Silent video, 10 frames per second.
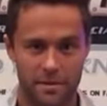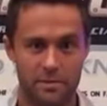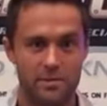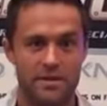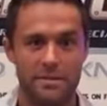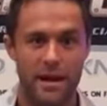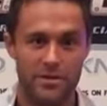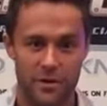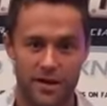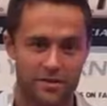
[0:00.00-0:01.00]
People see
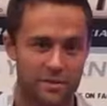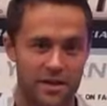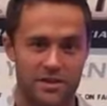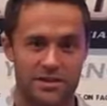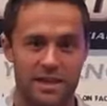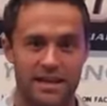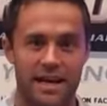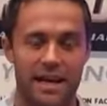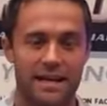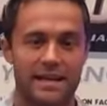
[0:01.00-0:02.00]
my transformations
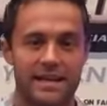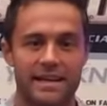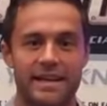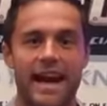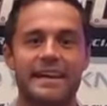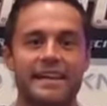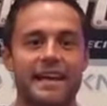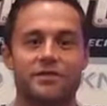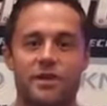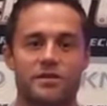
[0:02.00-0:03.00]
online,
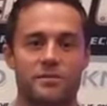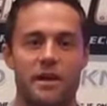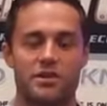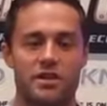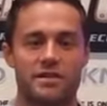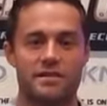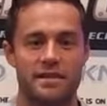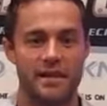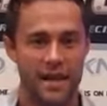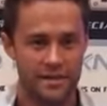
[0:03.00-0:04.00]
90-day
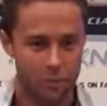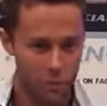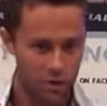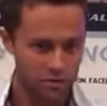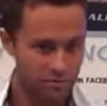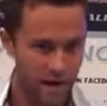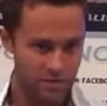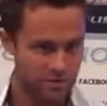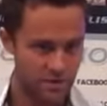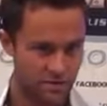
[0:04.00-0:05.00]
transformations, and the word of
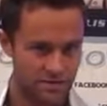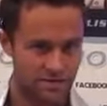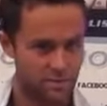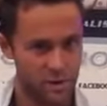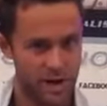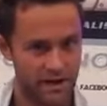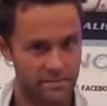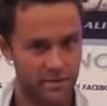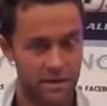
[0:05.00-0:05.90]
mouth starts to spread.